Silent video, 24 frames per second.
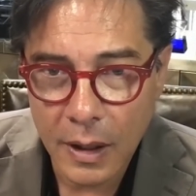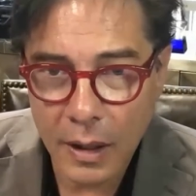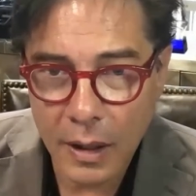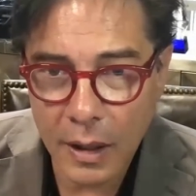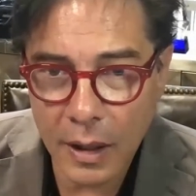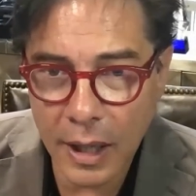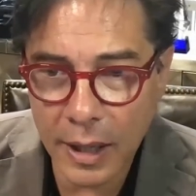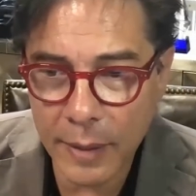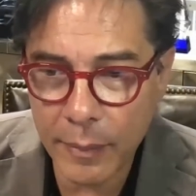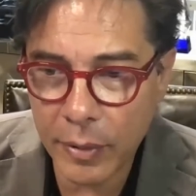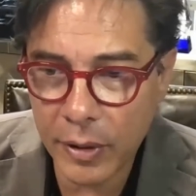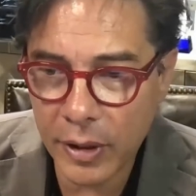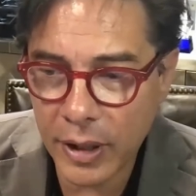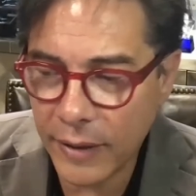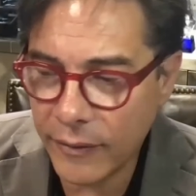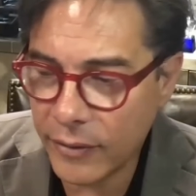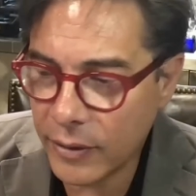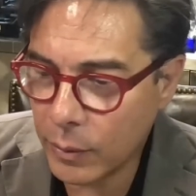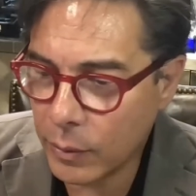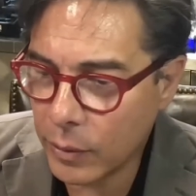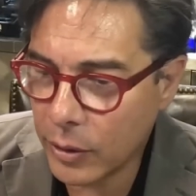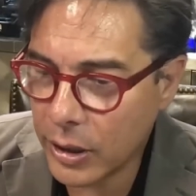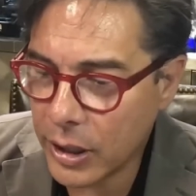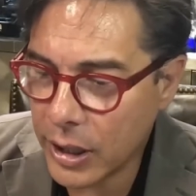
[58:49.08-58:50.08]
I believe
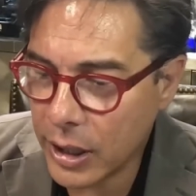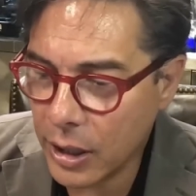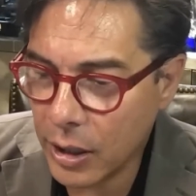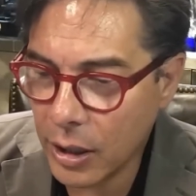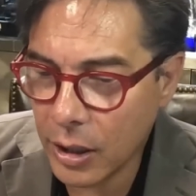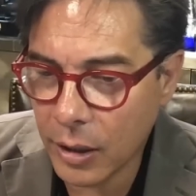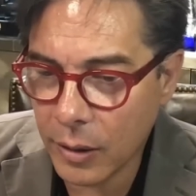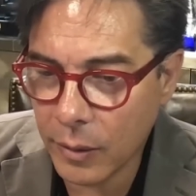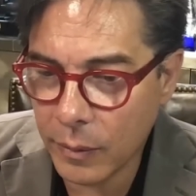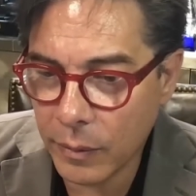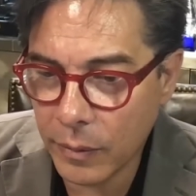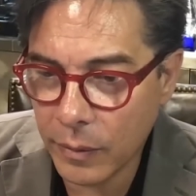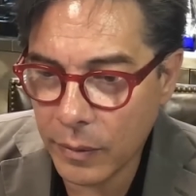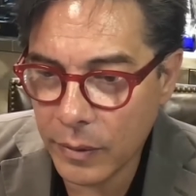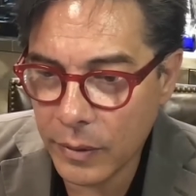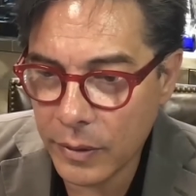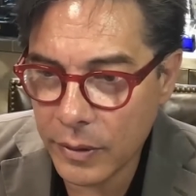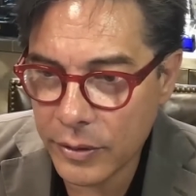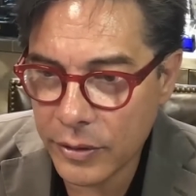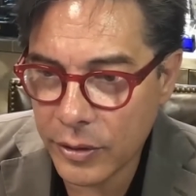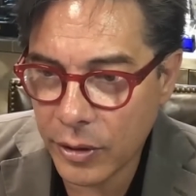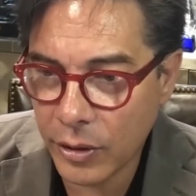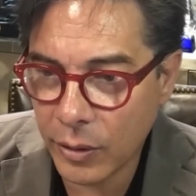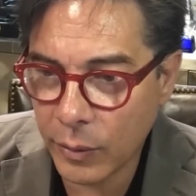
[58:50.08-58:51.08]
that we're here
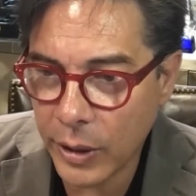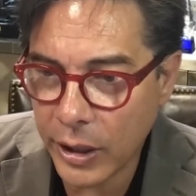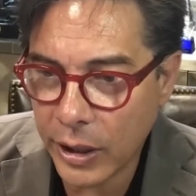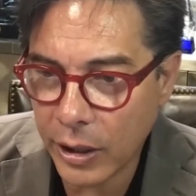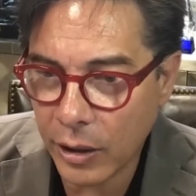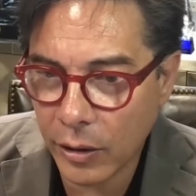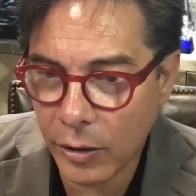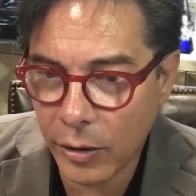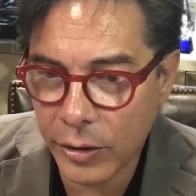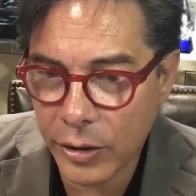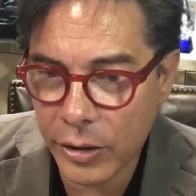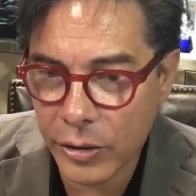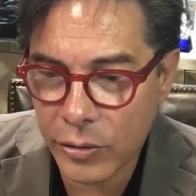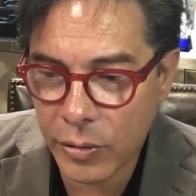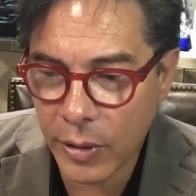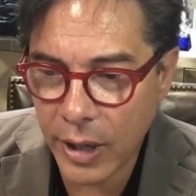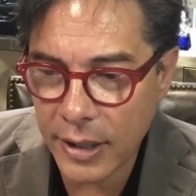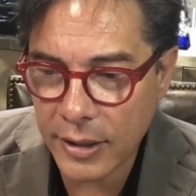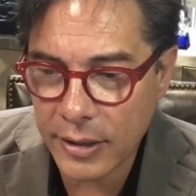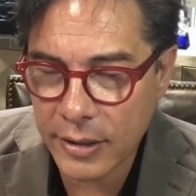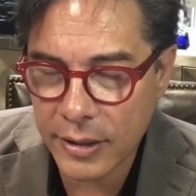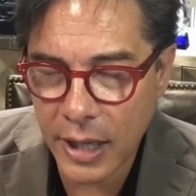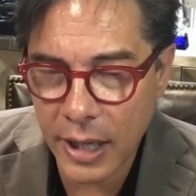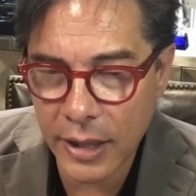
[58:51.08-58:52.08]
so that we can learn to
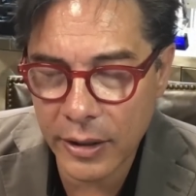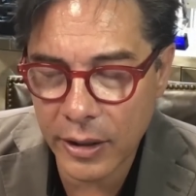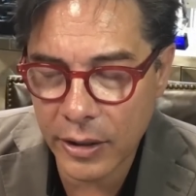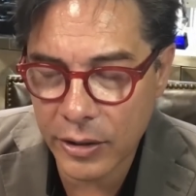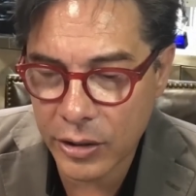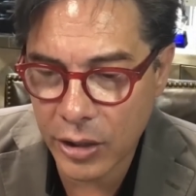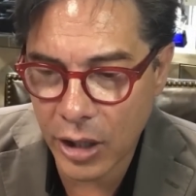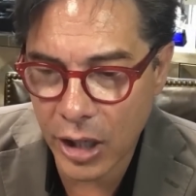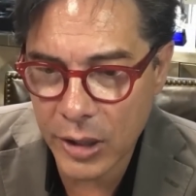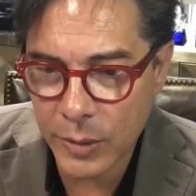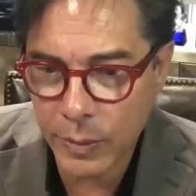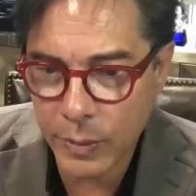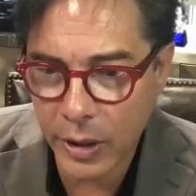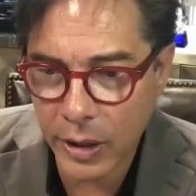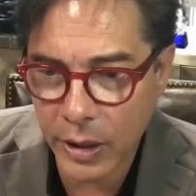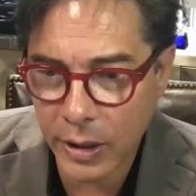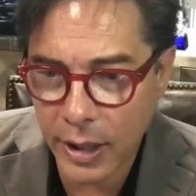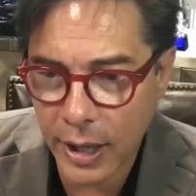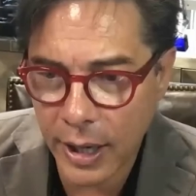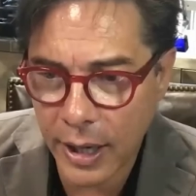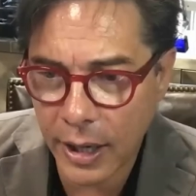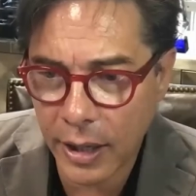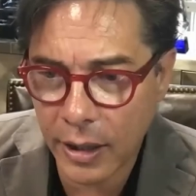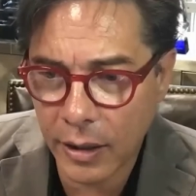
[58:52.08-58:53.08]
transcend the judgment
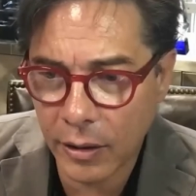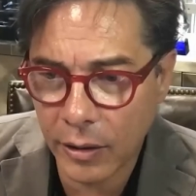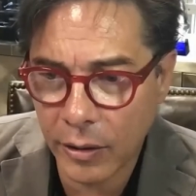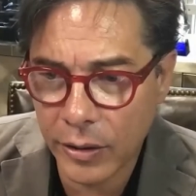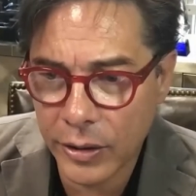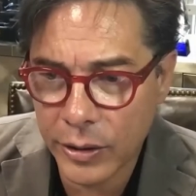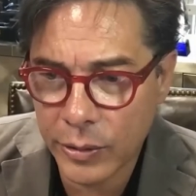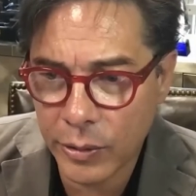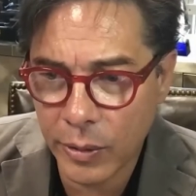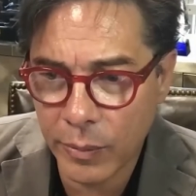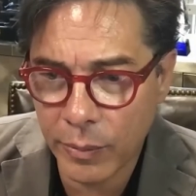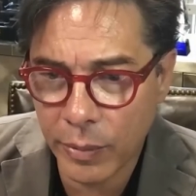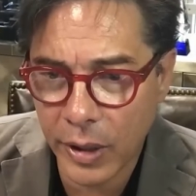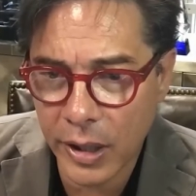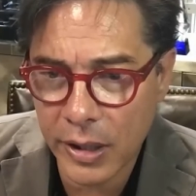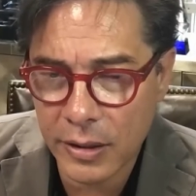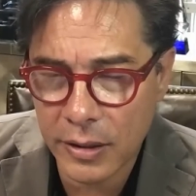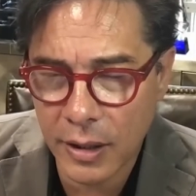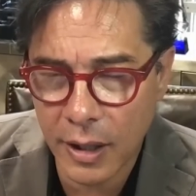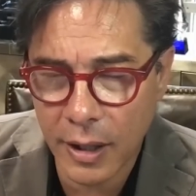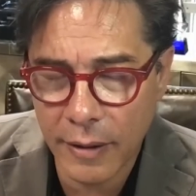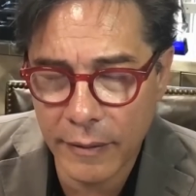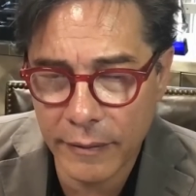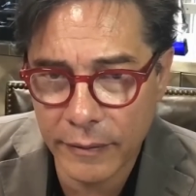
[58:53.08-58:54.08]
and learn to
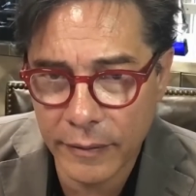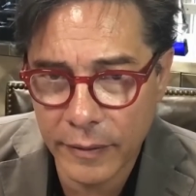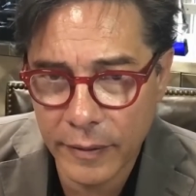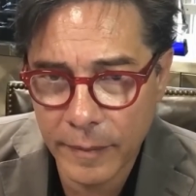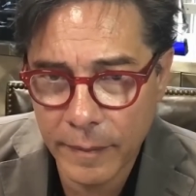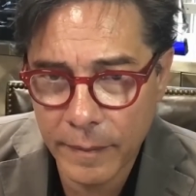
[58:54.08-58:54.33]
embrace love